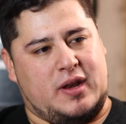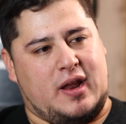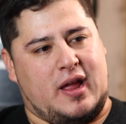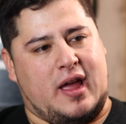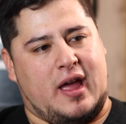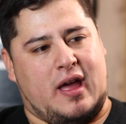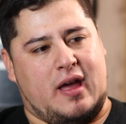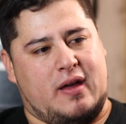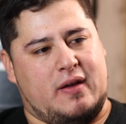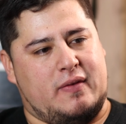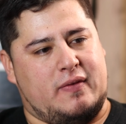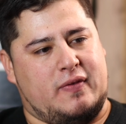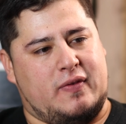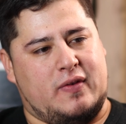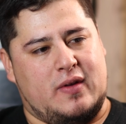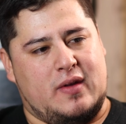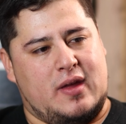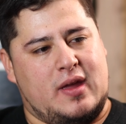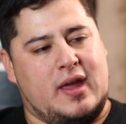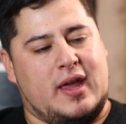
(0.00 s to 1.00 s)
I
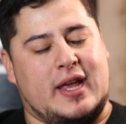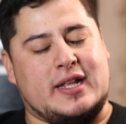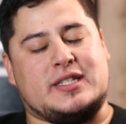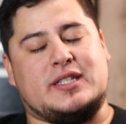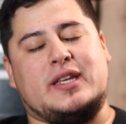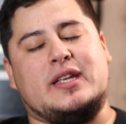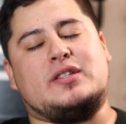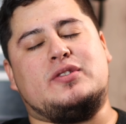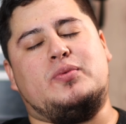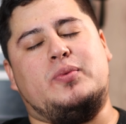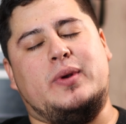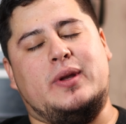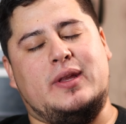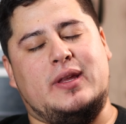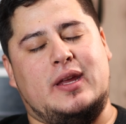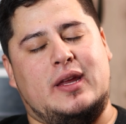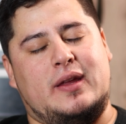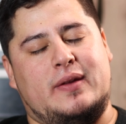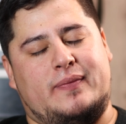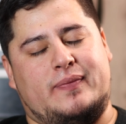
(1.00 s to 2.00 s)
have, it's
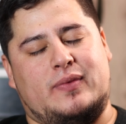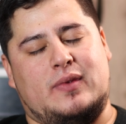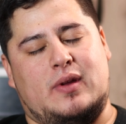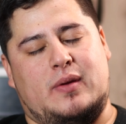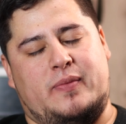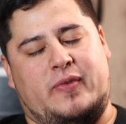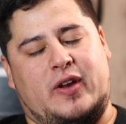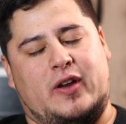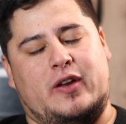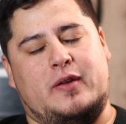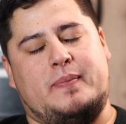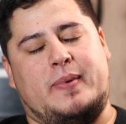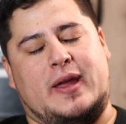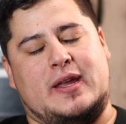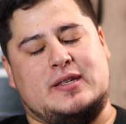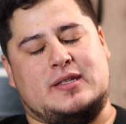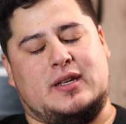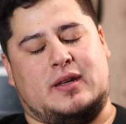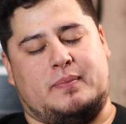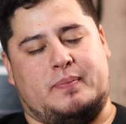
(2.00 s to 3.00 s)
really a very
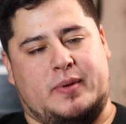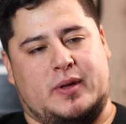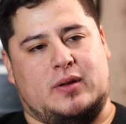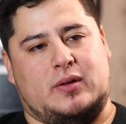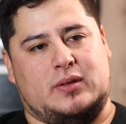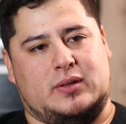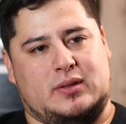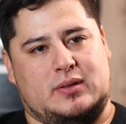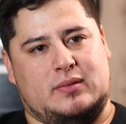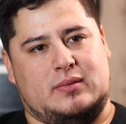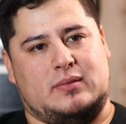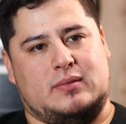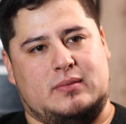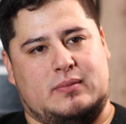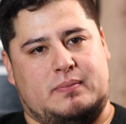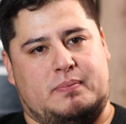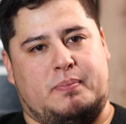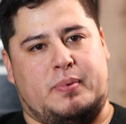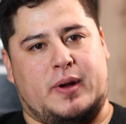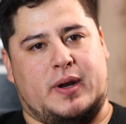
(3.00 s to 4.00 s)
basic build,
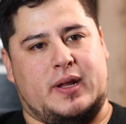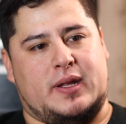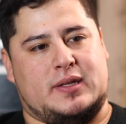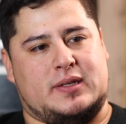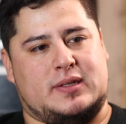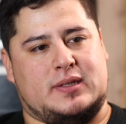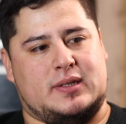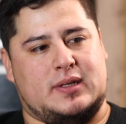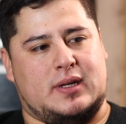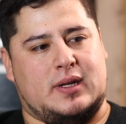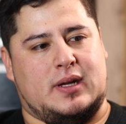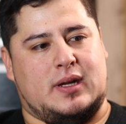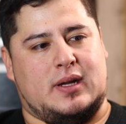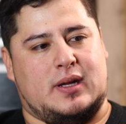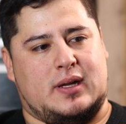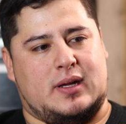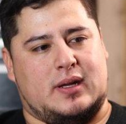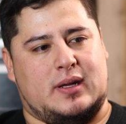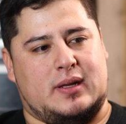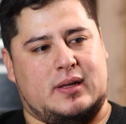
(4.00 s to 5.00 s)
but it's
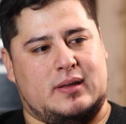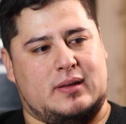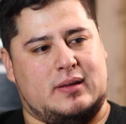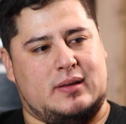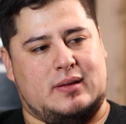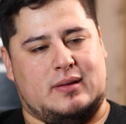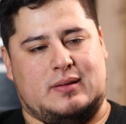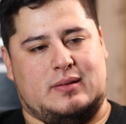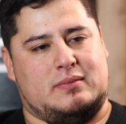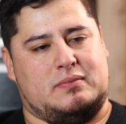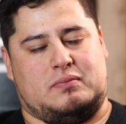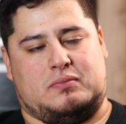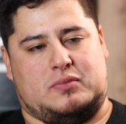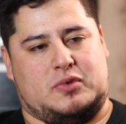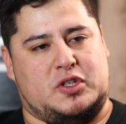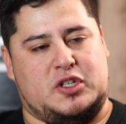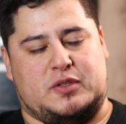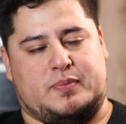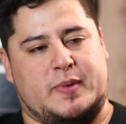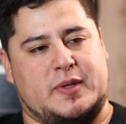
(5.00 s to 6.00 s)

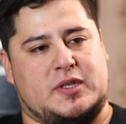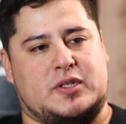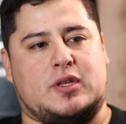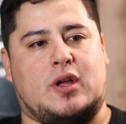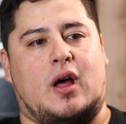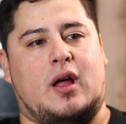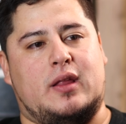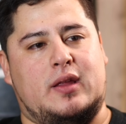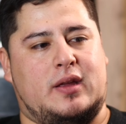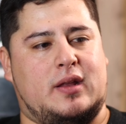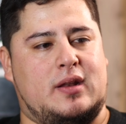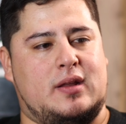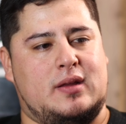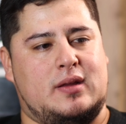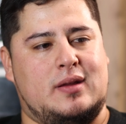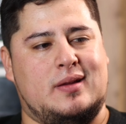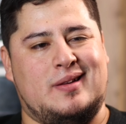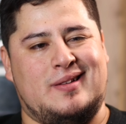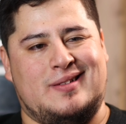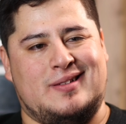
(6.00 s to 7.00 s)
she's been
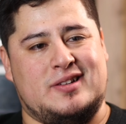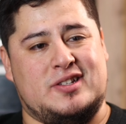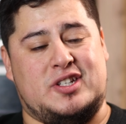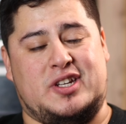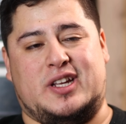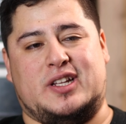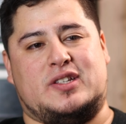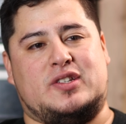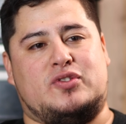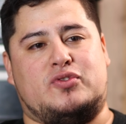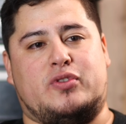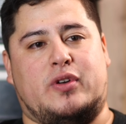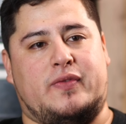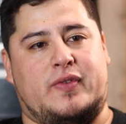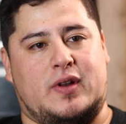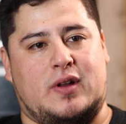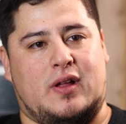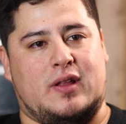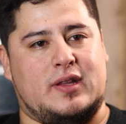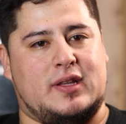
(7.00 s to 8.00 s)
solid. She gets
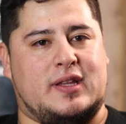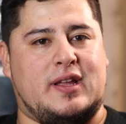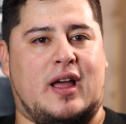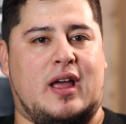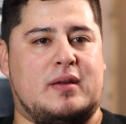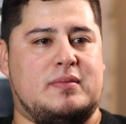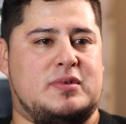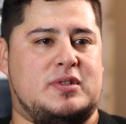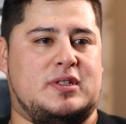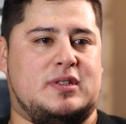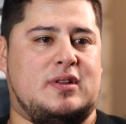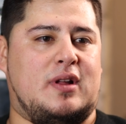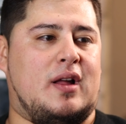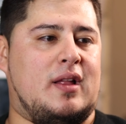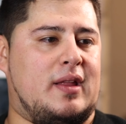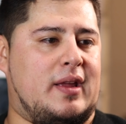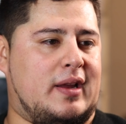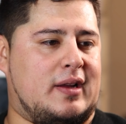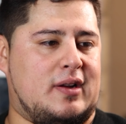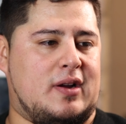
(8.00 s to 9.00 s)
driven all the time. She's
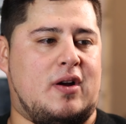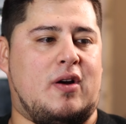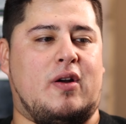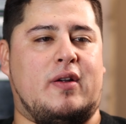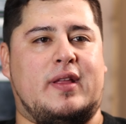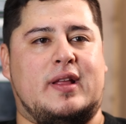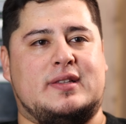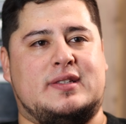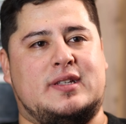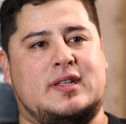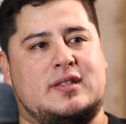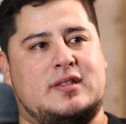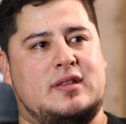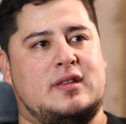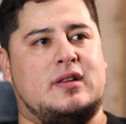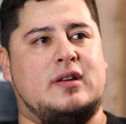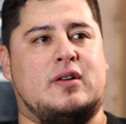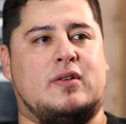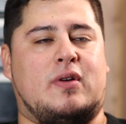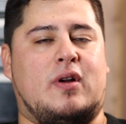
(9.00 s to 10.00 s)
not like a car that
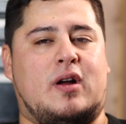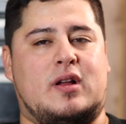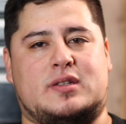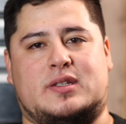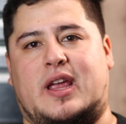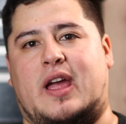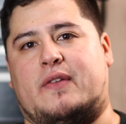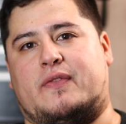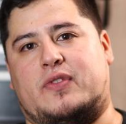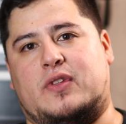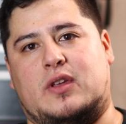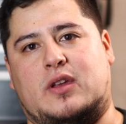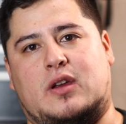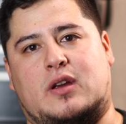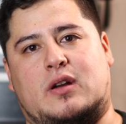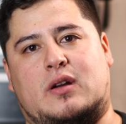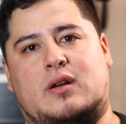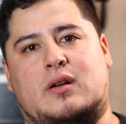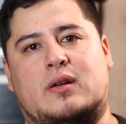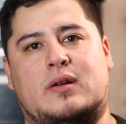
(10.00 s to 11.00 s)
sits in the garage half
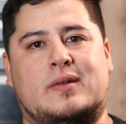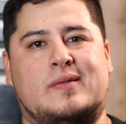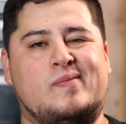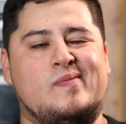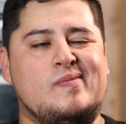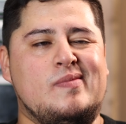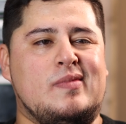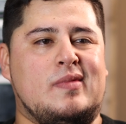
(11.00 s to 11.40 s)
the year